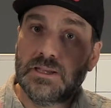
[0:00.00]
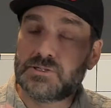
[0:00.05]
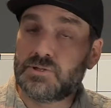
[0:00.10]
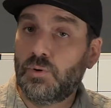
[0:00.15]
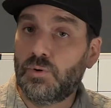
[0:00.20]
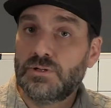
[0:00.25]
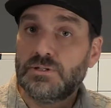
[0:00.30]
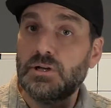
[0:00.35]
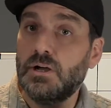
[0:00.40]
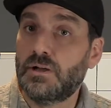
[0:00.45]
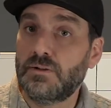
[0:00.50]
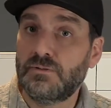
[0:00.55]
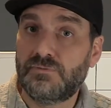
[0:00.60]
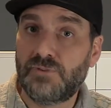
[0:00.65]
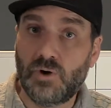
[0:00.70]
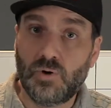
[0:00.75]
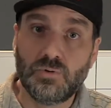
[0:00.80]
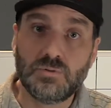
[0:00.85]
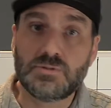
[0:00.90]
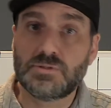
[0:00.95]
is going to
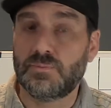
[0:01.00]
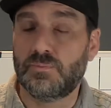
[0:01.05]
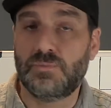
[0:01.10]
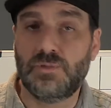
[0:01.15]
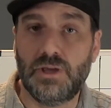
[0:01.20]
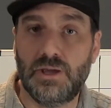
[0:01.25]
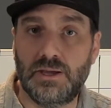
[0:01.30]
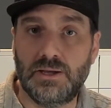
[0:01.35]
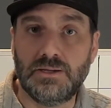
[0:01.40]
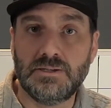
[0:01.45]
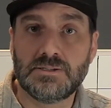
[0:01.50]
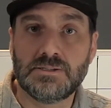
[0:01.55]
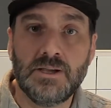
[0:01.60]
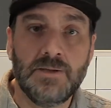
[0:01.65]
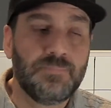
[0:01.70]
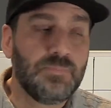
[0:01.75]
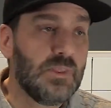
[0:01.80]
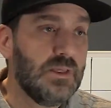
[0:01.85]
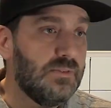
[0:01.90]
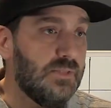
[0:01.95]
unfold some things
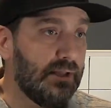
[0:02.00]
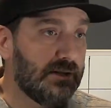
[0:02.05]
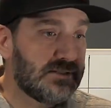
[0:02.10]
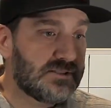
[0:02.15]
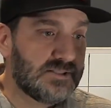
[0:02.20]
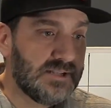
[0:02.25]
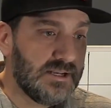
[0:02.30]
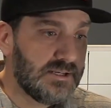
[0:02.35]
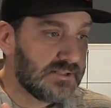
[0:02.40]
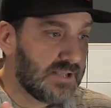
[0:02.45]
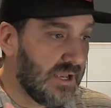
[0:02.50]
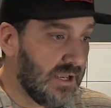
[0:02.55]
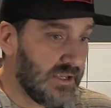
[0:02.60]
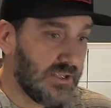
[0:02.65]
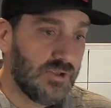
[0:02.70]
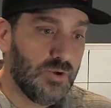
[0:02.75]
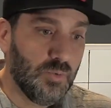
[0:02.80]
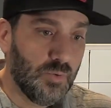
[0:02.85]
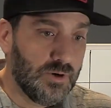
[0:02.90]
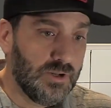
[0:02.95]
that says, hey,
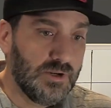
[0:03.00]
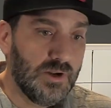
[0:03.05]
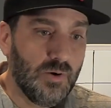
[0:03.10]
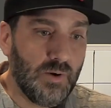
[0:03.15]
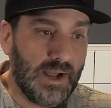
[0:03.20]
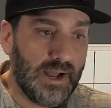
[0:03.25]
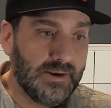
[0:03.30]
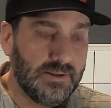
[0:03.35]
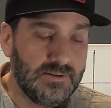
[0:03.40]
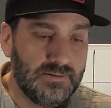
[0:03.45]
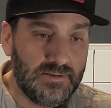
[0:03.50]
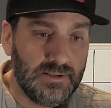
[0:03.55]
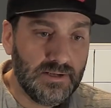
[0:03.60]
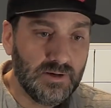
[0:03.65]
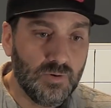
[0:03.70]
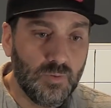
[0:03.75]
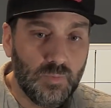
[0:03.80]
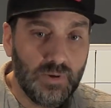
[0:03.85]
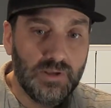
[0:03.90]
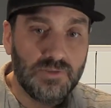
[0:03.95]
you want to know how to
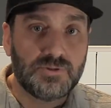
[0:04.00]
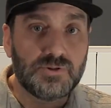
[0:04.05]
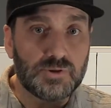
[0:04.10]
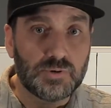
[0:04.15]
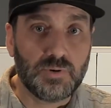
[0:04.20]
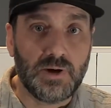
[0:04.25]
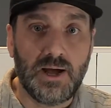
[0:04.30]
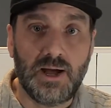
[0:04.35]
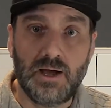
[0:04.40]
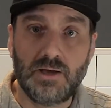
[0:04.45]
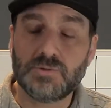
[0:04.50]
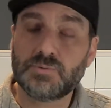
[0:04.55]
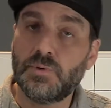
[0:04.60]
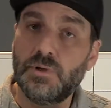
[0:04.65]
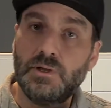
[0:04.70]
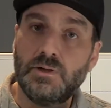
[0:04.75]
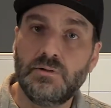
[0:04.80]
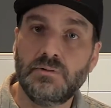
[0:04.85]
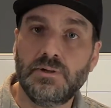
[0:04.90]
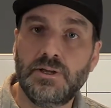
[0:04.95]
deal with trials?
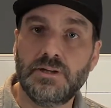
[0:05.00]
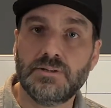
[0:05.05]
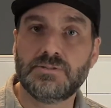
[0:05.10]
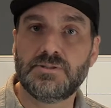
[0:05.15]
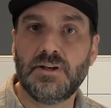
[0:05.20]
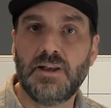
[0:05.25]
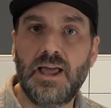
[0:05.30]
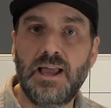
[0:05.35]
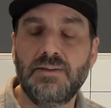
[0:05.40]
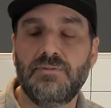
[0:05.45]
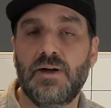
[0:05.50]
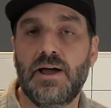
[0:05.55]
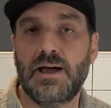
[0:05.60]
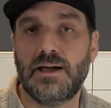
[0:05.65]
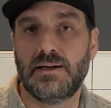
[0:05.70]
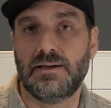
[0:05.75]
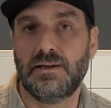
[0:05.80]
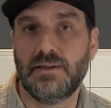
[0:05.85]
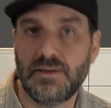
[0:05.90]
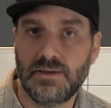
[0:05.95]
Well, here's the life
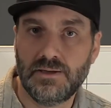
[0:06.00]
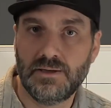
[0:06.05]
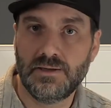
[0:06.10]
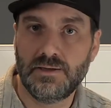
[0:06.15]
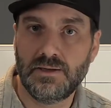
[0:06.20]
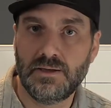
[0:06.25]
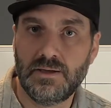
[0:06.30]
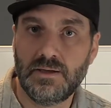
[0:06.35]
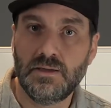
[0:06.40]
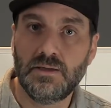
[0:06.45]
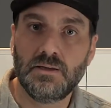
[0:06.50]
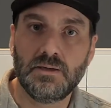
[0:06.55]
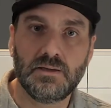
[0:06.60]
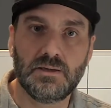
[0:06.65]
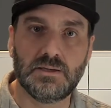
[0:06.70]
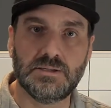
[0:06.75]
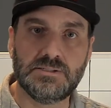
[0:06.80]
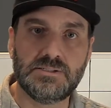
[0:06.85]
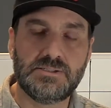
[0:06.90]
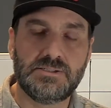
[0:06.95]
hack.
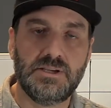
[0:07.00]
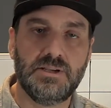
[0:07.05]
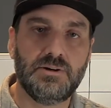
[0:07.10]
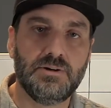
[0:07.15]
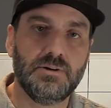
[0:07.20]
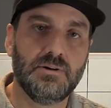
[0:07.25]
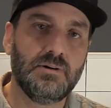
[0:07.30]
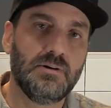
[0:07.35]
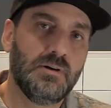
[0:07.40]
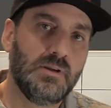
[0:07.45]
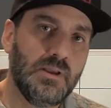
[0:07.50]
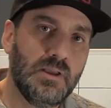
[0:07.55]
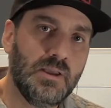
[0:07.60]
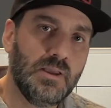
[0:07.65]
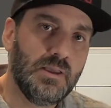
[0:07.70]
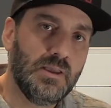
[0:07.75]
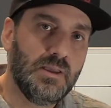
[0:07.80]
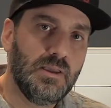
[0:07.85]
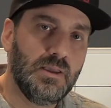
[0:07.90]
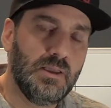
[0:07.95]
Consider
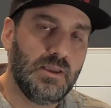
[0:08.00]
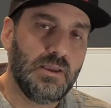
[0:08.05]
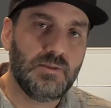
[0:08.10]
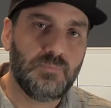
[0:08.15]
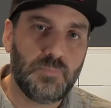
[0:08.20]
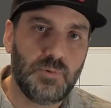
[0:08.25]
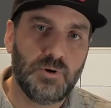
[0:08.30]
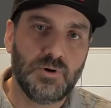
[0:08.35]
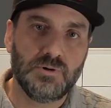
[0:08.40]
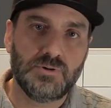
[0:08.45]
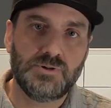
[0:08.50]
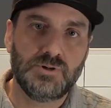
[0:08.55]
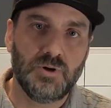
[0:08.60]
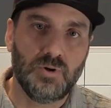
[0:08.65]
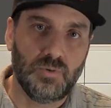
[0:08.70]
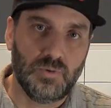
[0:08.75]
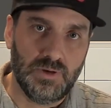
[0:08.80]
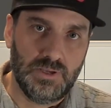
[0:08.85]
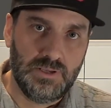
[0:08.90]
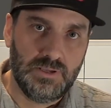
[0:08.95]
it pure
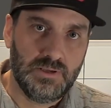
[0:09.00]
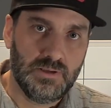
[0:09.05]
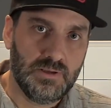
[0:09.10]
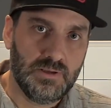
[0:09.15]
joy.